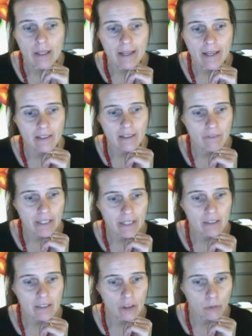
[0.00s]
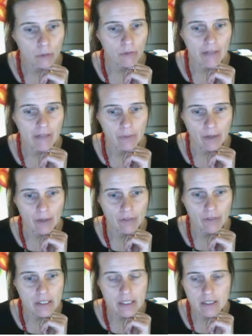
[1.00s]
And then finally, you'll provide
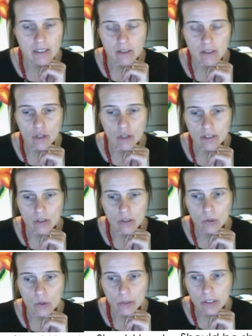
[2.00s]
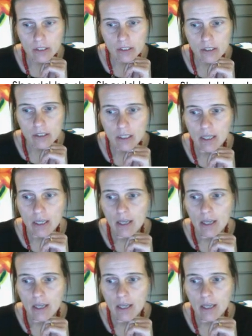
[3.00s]
references and suggested sources.